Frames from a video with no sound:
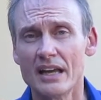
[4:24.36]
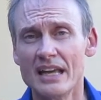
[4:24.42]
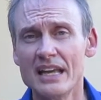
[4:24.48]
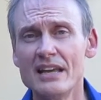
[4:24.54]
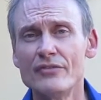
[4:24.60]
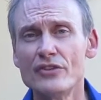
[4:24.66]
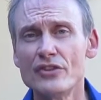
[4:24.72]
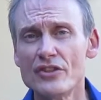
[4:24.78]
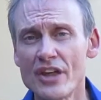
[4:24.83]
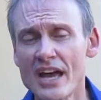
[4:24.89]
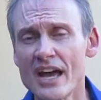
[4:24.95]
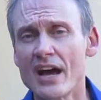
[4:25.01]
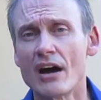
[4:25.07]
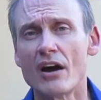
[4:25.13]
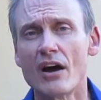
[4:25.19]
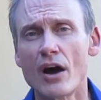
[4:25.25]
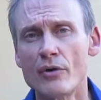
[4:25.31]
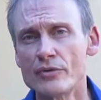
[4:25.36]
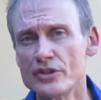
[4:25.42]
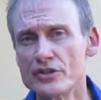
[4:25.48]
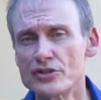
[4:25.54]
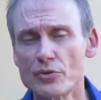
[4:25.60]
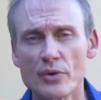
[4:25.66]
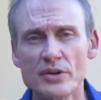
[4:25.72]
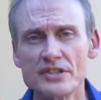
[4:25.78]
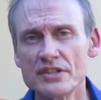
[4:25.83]
even there, only
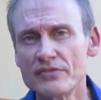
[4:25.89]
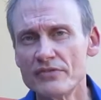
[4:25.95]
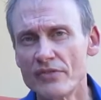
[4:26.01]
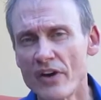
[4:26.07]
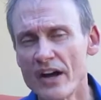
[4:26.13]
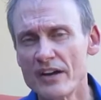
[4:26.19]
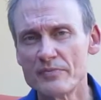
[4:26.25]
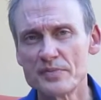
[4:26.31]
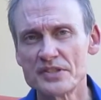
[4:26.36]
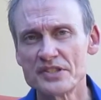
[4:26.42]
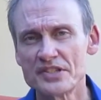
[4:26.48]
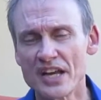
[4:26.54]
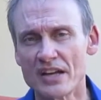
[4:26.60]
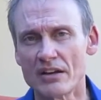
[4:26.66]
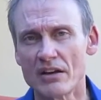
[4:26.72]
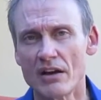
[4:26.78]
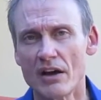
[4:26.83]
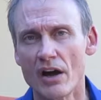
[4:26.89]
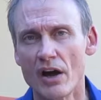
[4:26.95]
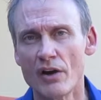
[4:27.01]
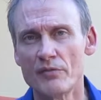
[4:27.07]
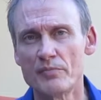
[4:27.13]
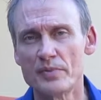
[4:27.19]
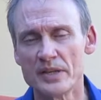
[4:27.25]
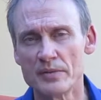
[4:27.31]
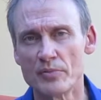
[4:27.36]
25%
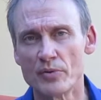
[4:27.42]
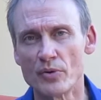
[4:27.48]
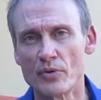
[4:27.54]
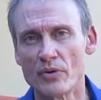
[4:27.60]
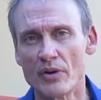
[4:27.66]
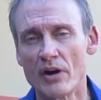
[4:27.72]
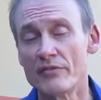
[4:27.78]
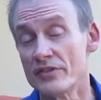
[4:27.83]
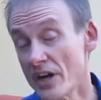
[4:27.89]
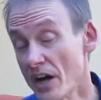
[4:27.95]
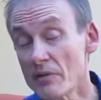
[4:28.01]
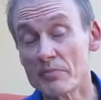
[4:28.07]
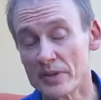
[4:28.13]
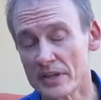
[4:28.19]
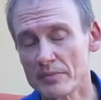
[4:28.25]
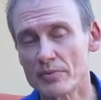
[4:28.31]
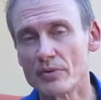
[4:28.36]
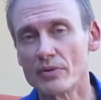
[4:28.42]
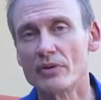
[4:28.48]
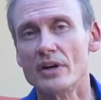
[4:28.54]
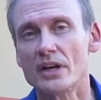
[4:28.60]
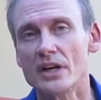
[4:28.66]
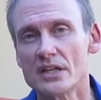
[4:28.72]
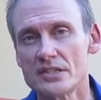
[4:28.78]
of people, of young people,